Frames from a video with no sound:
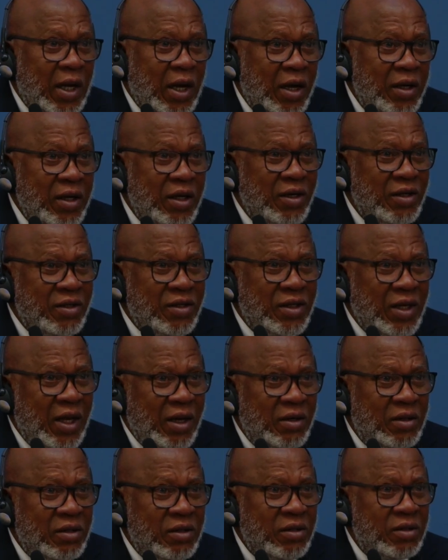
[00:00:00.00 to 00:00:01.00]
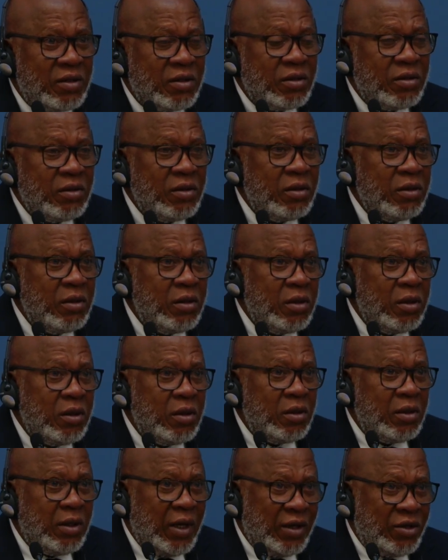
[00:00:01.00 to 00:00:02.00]
in a sense,
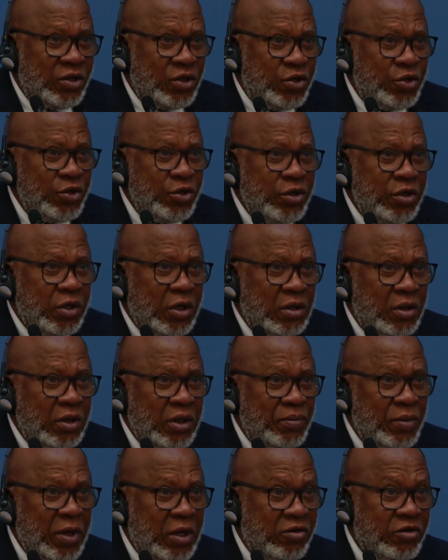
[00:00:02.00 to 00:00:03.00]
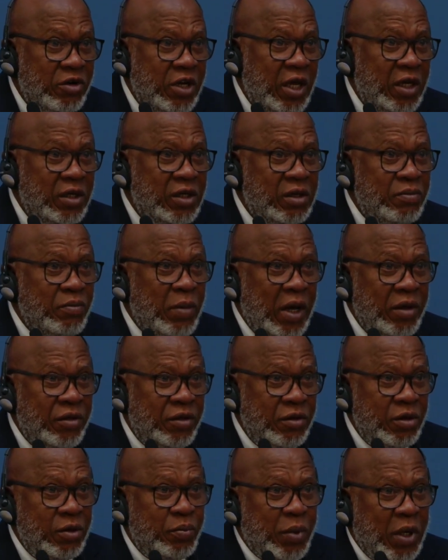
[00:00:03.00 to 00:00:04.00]
external. They've been created by
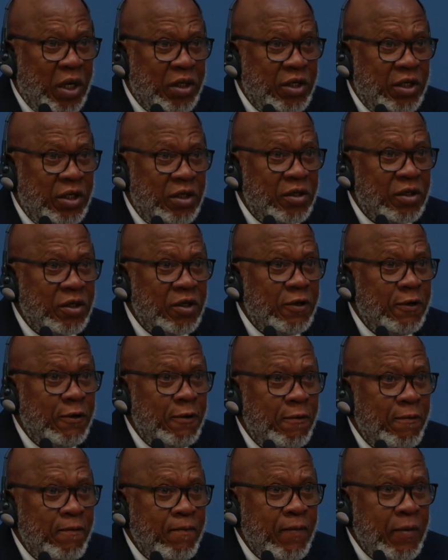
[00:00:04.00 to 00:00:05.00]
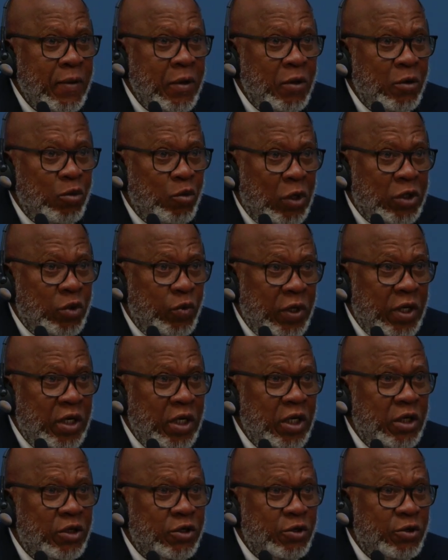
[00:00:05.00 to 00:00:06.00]
third parties. What we
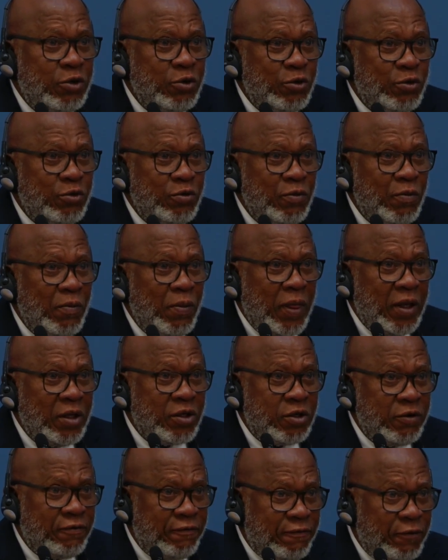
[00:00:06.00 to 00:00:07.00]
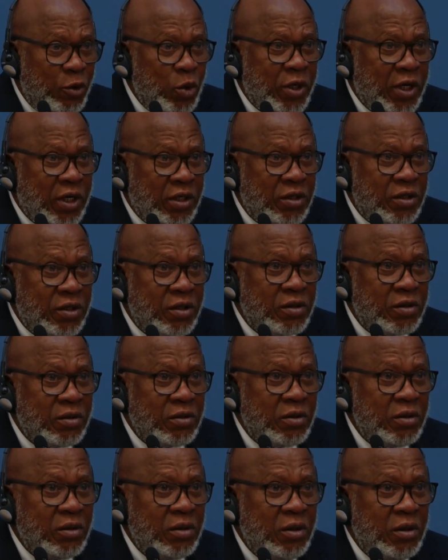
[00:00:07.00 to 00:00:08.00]
need to do is to focus
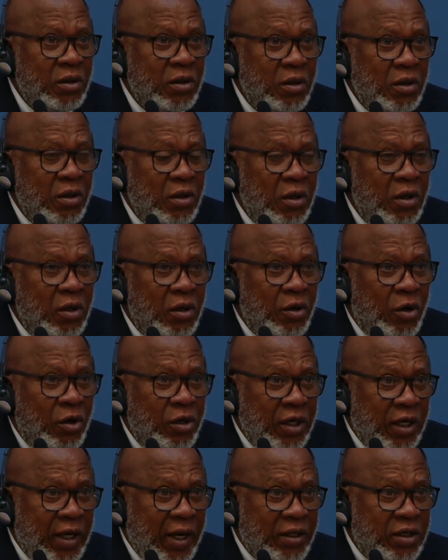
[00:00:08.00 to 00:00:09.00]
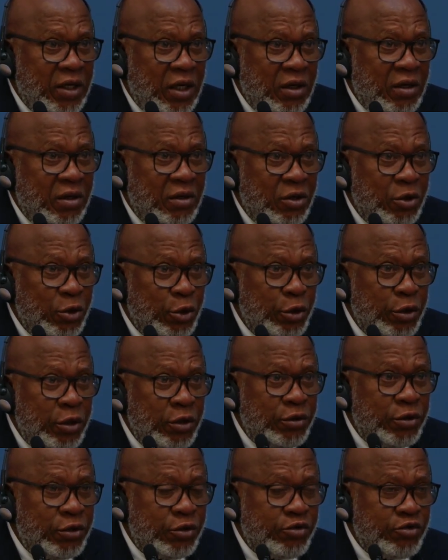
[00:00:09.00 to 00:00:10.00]
on getting
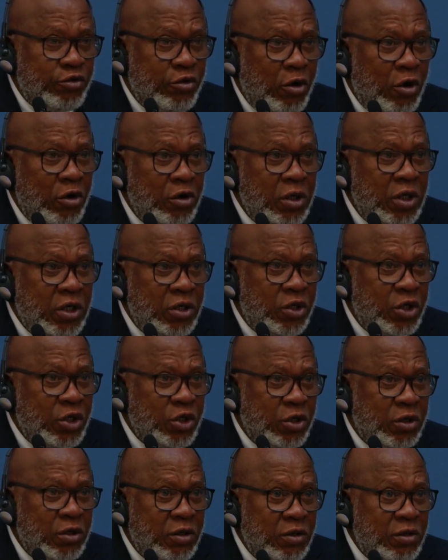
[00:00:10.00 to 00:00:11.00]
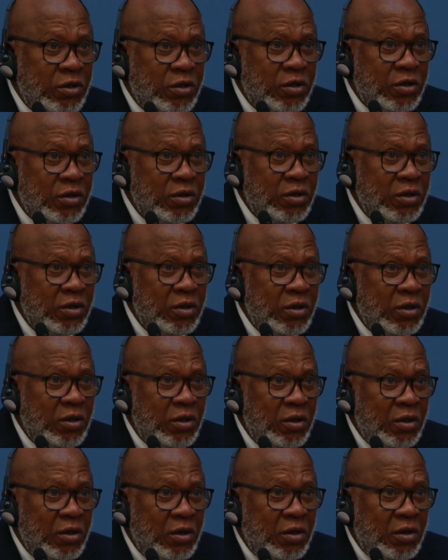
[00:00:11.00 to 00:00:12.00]
good, strong decisions
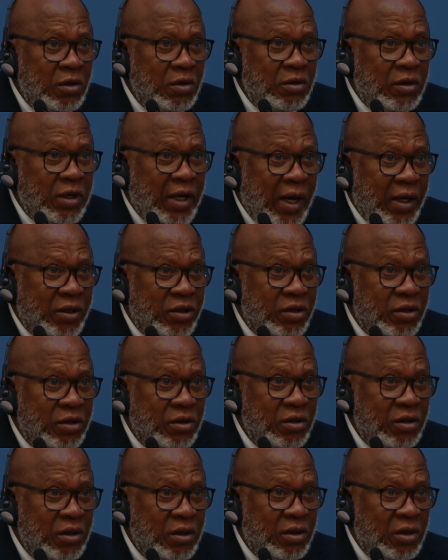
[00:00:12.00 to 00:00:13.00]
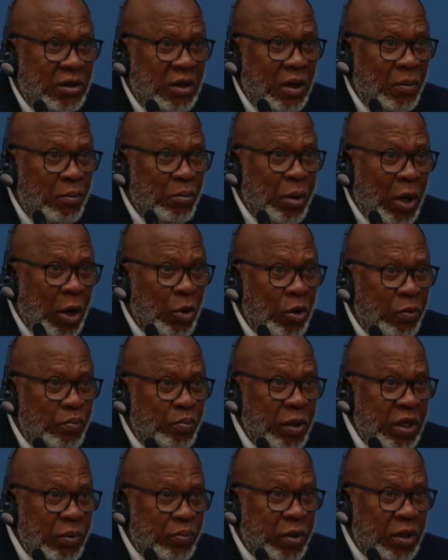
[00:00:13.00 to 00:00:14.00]
that empower
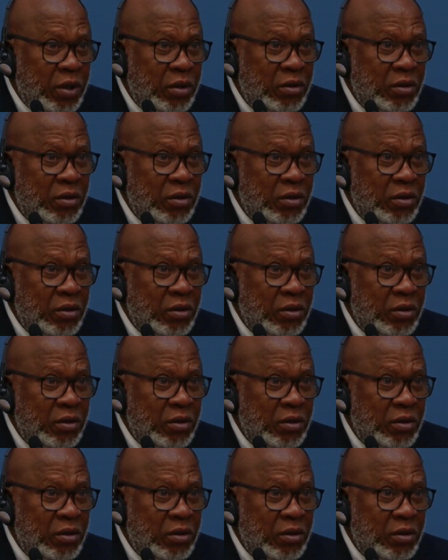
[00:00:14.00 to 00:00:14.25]
people